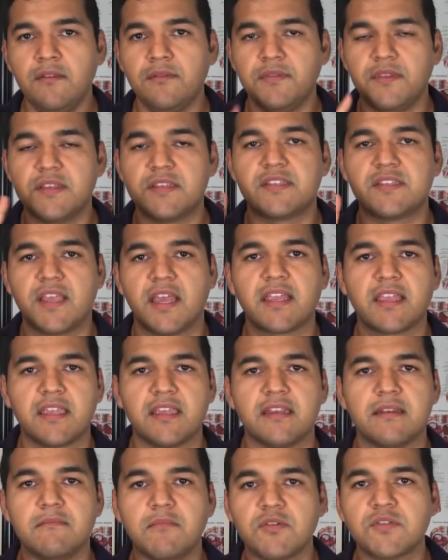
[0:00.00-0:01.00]
The
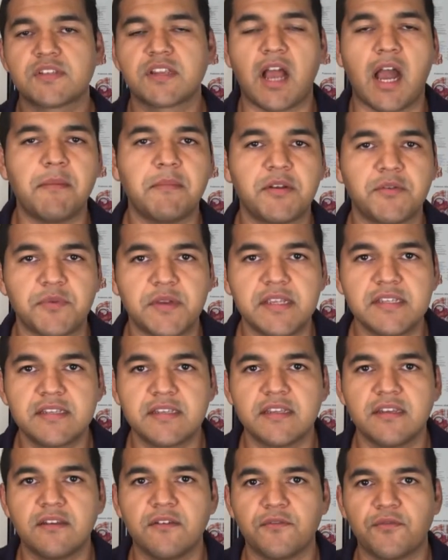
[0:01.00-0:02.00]
second most common
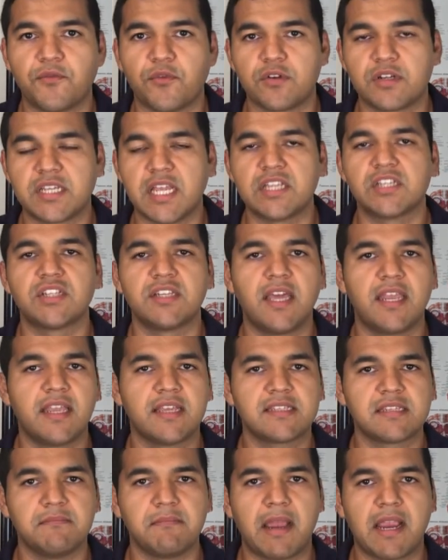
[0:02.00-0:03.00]
reason for tension
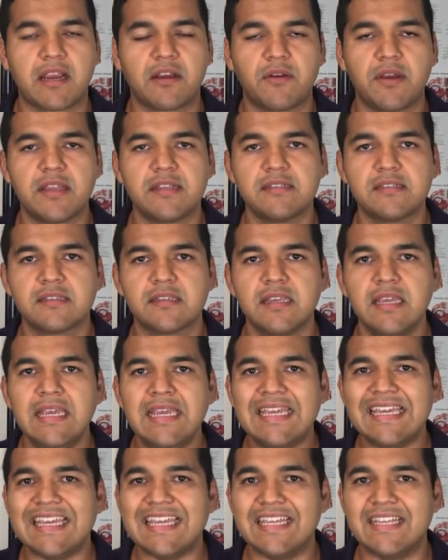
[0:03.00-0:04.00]
headaches and migraines
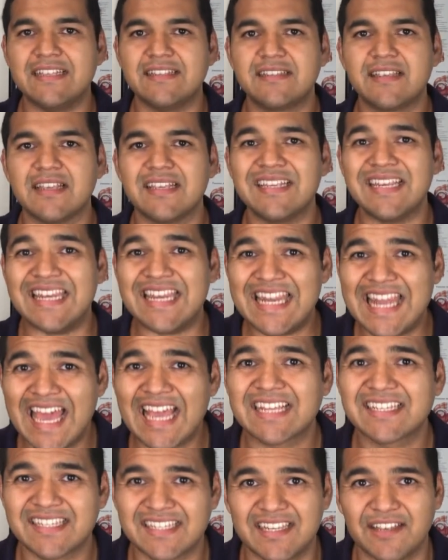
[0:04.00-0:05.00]
is
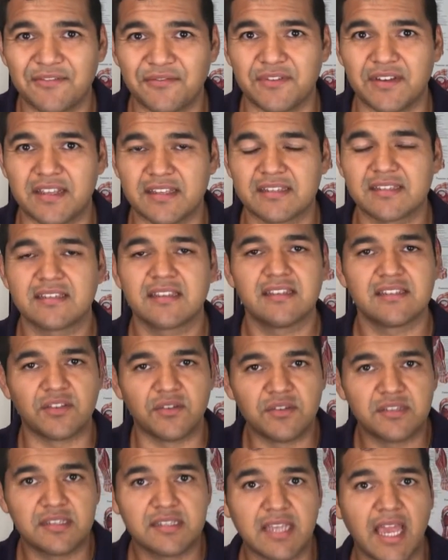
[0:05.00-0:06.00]
neck stiffness. So
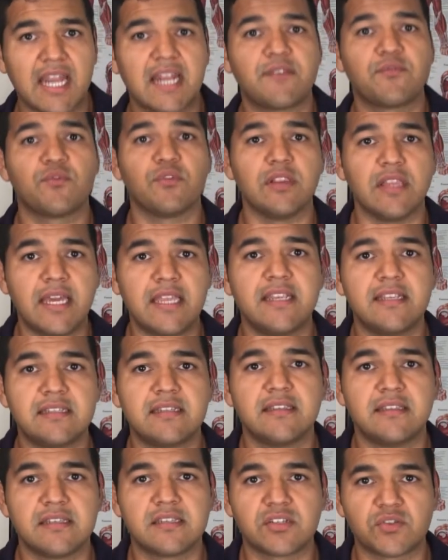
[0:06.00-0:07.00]
this is kind of related
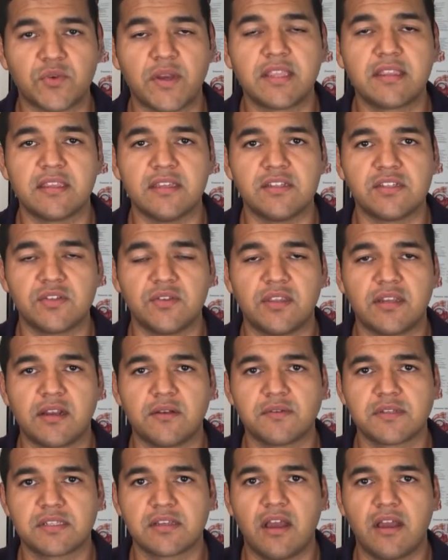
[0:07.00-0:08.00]
to the strength issue that I
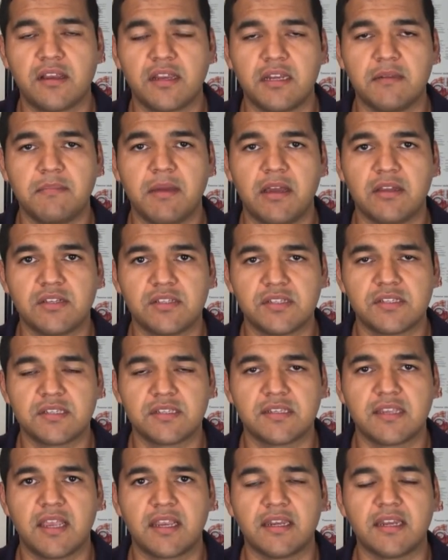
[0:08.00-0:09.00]
was talking about just a
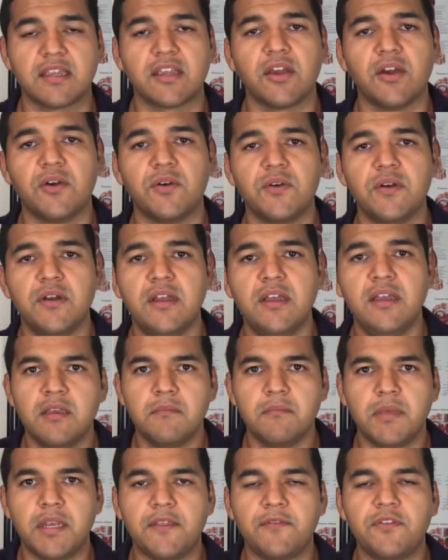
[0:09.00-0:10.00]
second ago.
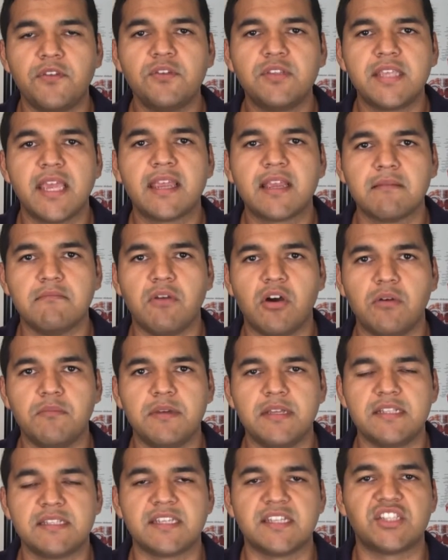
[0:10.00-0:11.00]
But if you take a
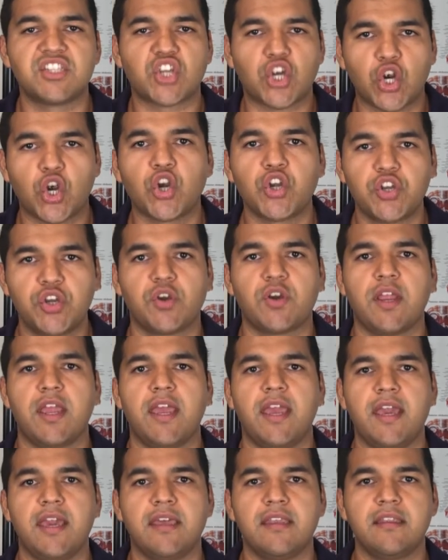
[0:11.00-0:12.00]
moment to turn your
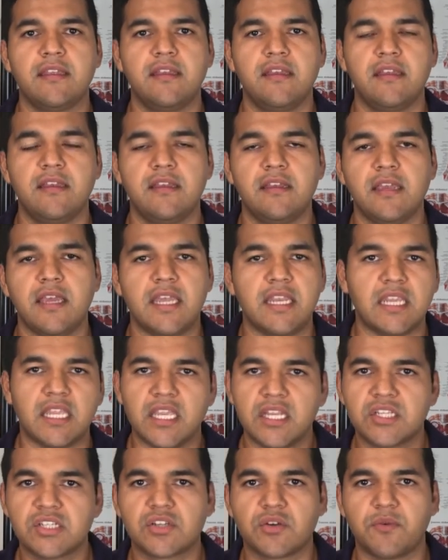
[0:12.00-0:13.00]
head in
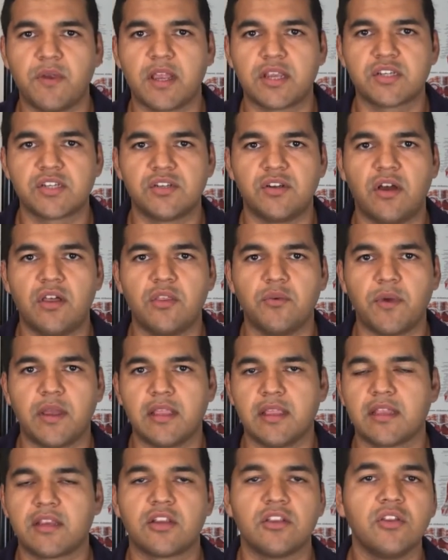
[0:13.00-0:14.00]
each direction all the way,
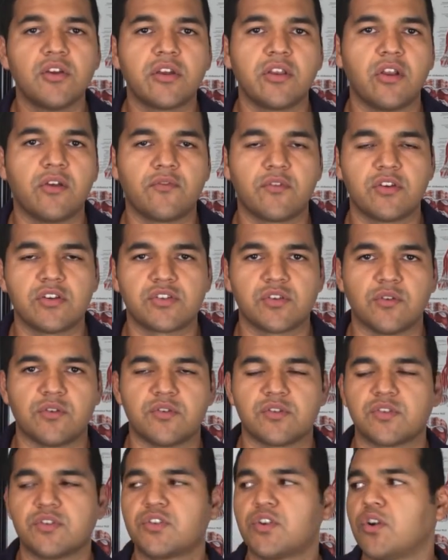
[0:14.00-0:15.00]
like you're looking over your shoulder.
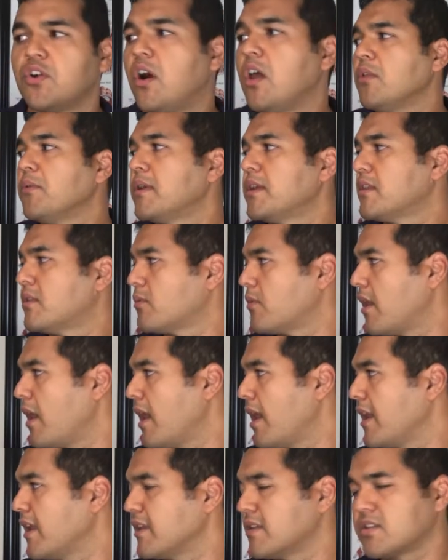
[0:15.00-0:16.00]
So all the way to the
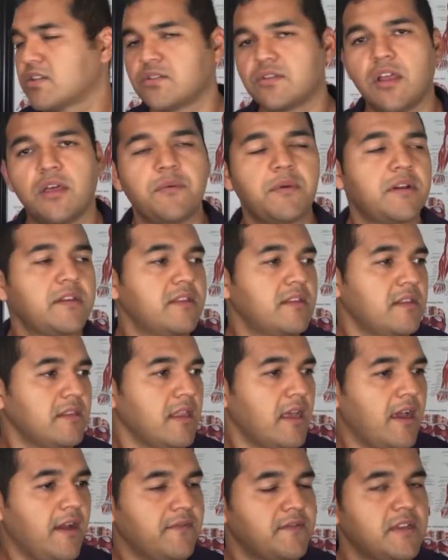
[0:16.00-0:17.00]
right, turn all the way to the
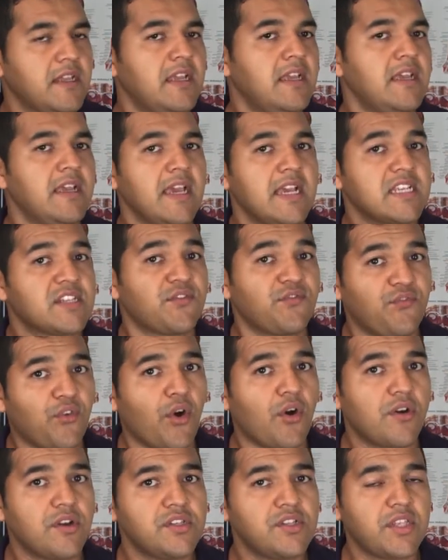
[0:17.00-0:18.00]
left, as
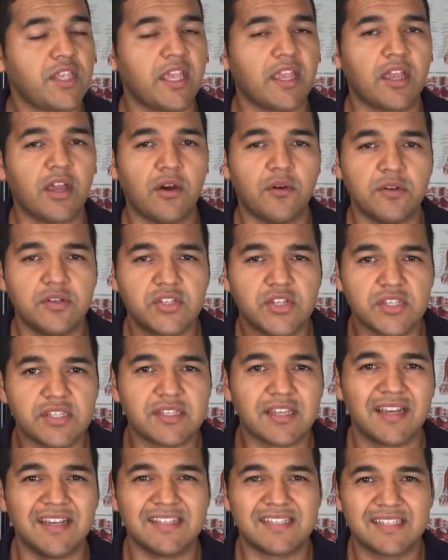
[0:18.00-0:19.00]
far as you can go and
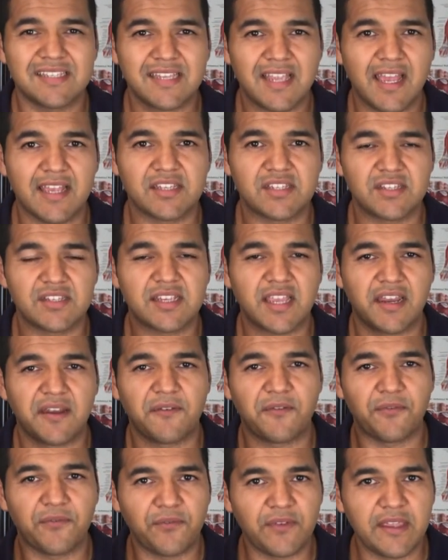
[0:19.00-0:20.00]
just assess, just kind
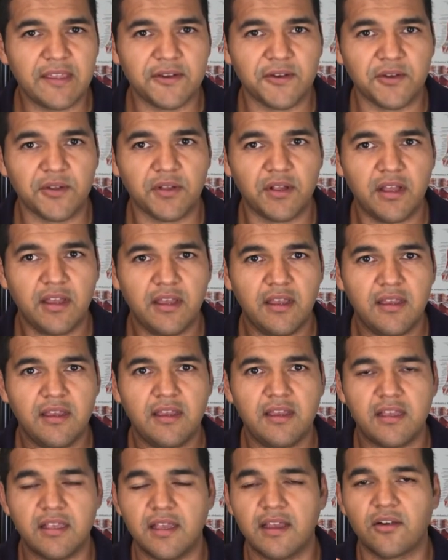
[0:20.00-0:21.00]
of feel
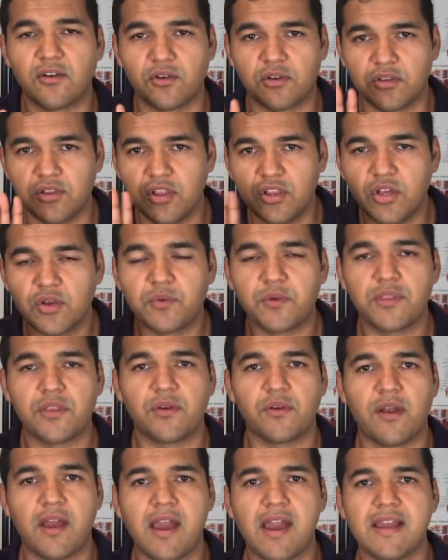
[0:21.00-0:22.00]
or look with
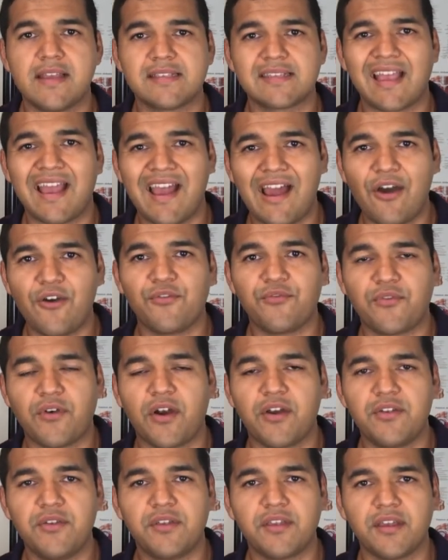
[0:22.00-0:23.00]
your eyes how
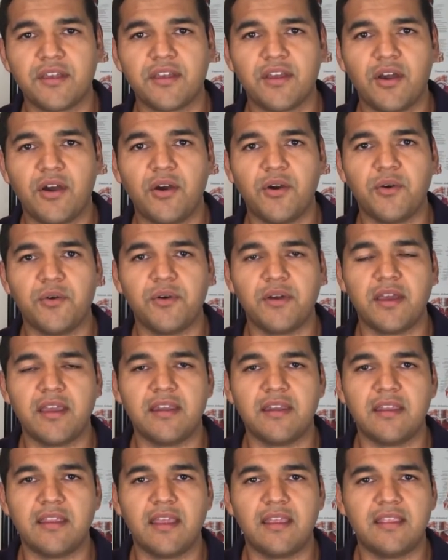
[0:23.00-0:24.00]
far you can go
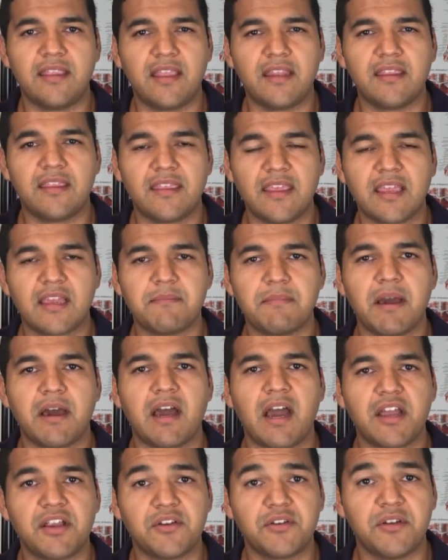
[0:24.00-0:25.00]
and, and then think about
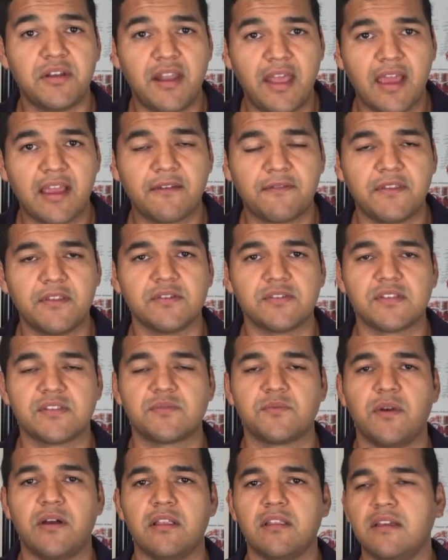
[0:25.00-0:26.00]
how your neck feels as
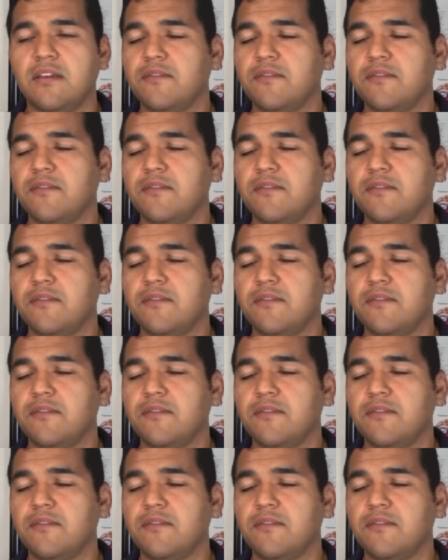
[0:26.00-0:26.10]
well.